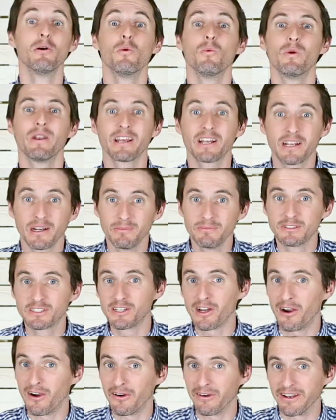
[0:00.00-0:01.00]
When it comes
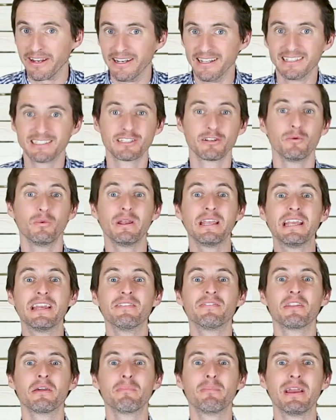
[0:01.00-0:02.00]
to hardiness, we
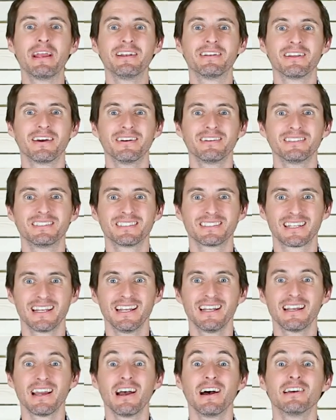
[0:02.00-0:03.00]
give the pink-tongued
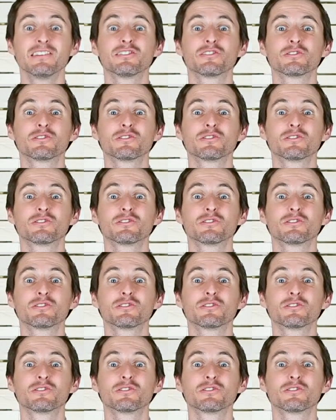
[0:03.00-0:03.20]
skink a